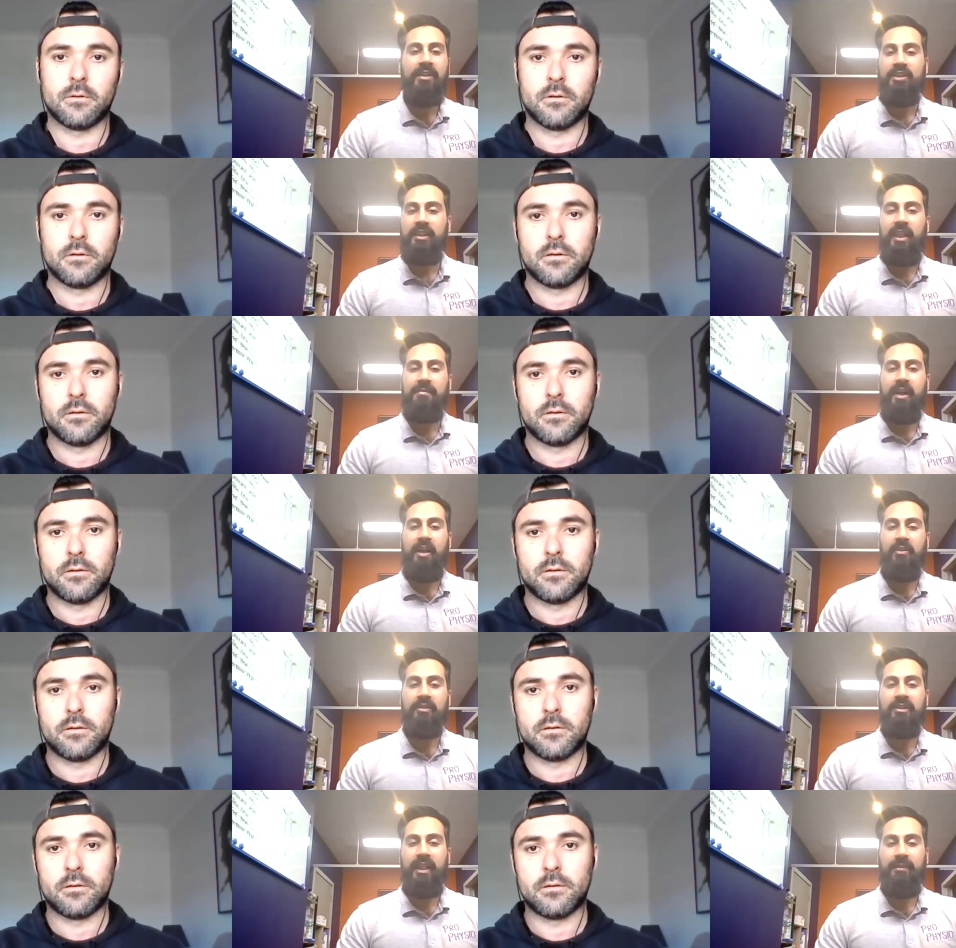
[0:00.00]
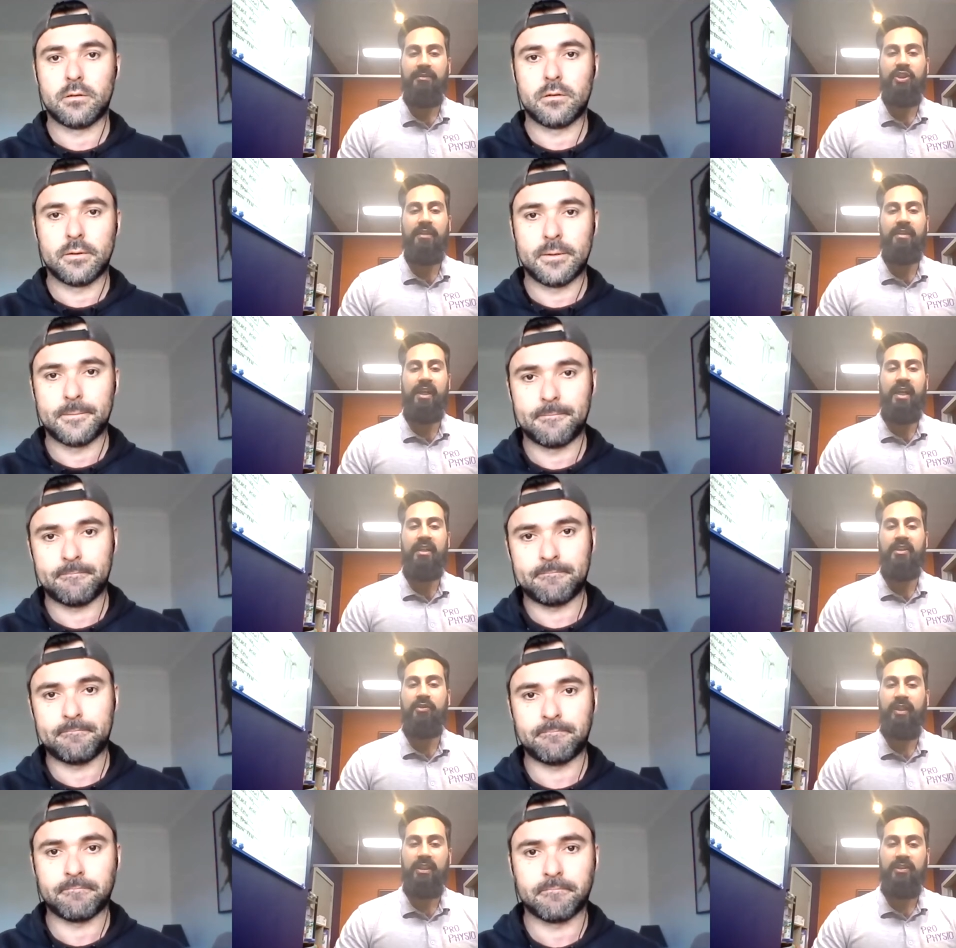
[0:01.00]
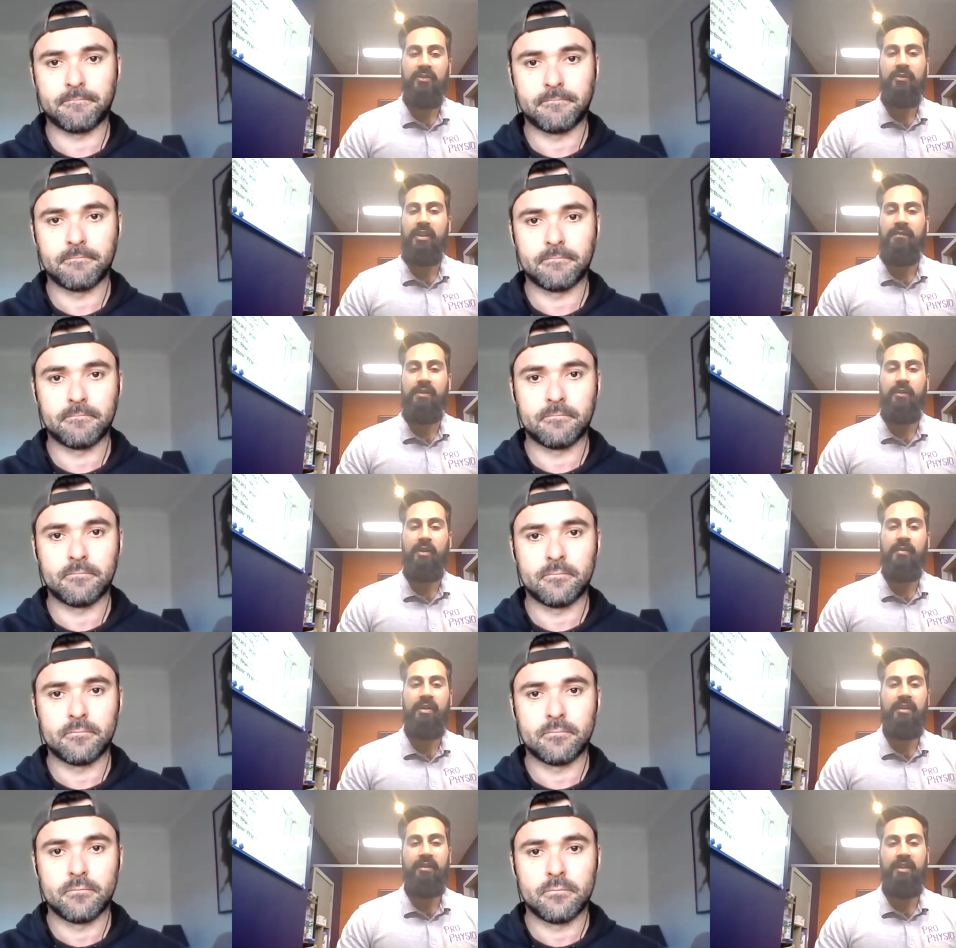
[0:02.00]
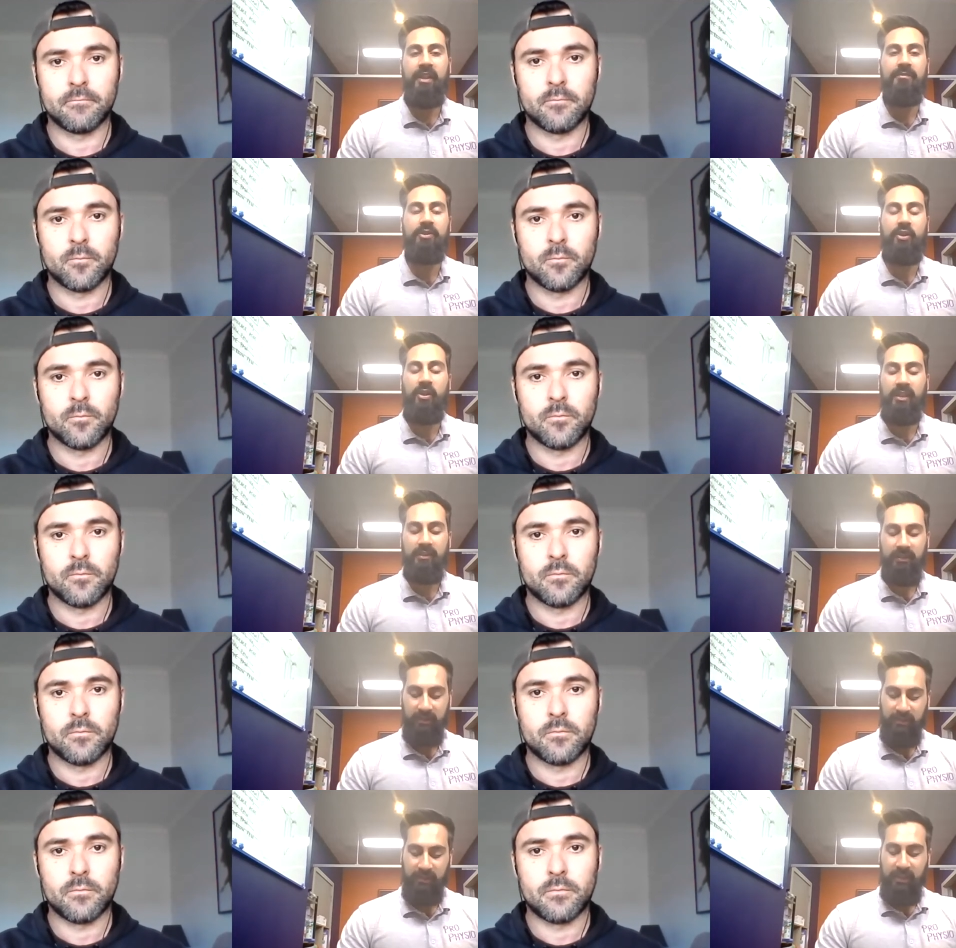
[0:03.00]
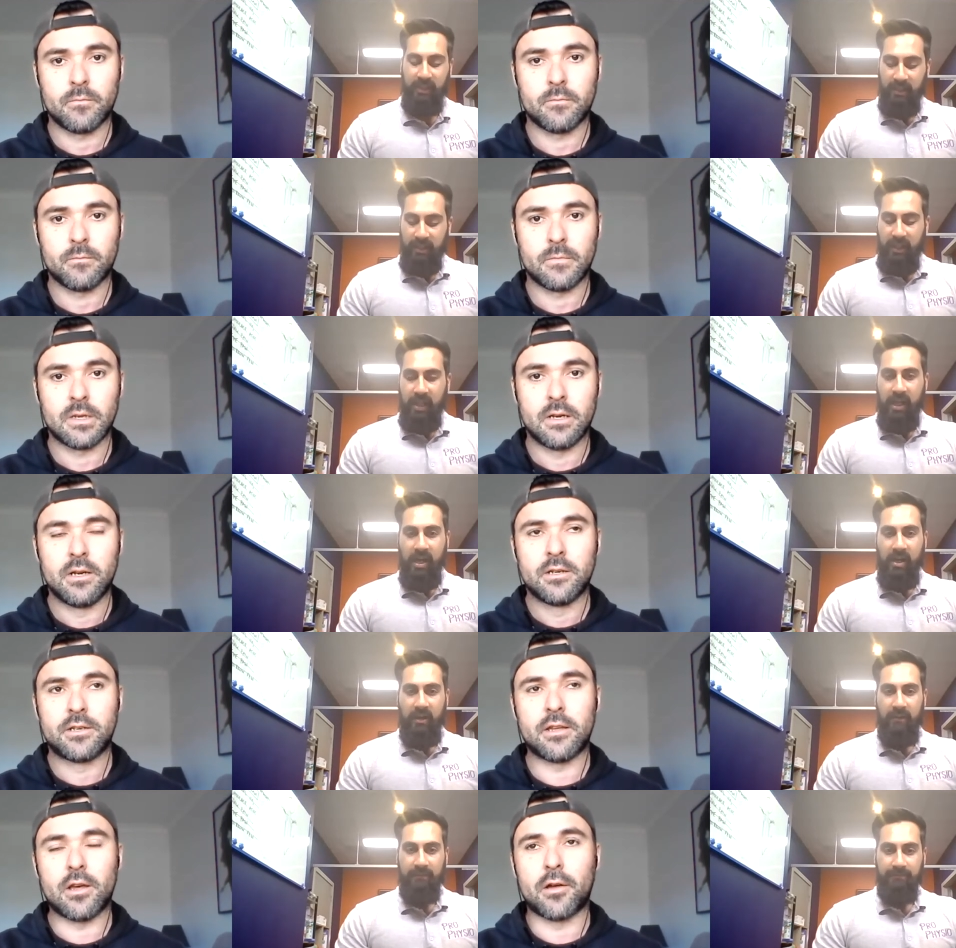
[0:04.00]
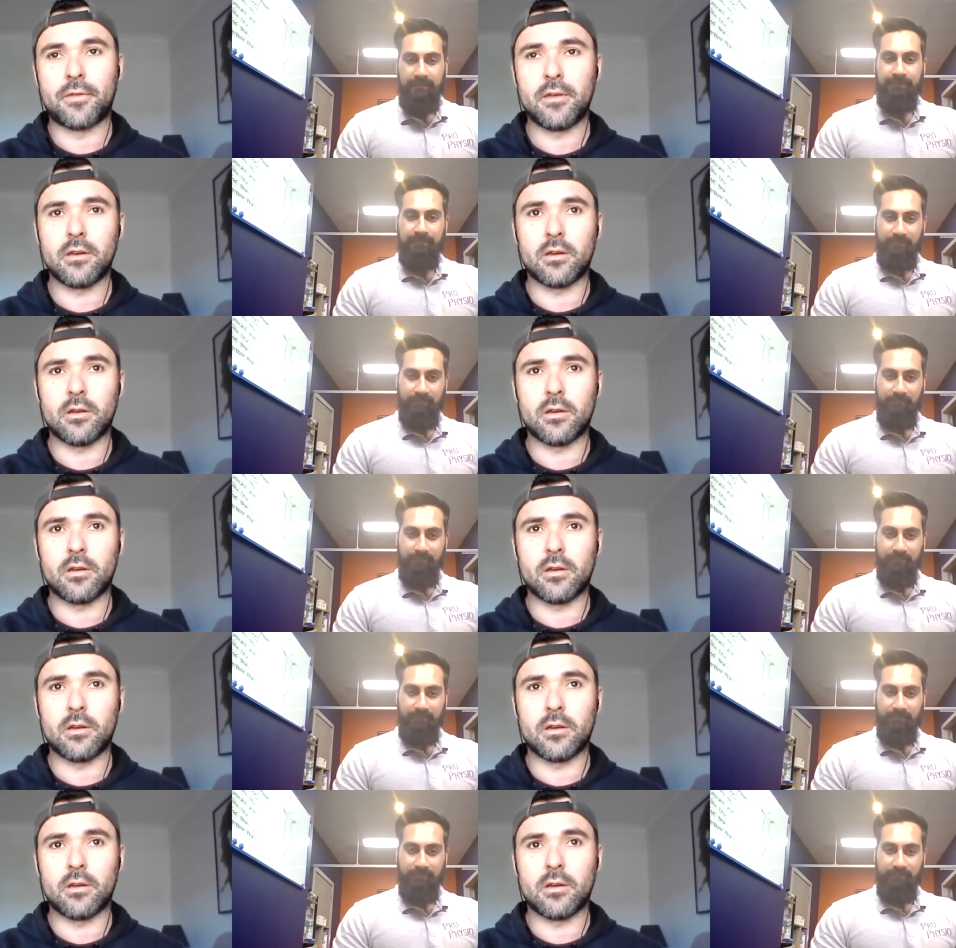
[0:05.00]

Speaker 1: Just keep going, keep achieving hard, and you'll get to wherever you want to be if you keep trying.
Speaker 2: So I think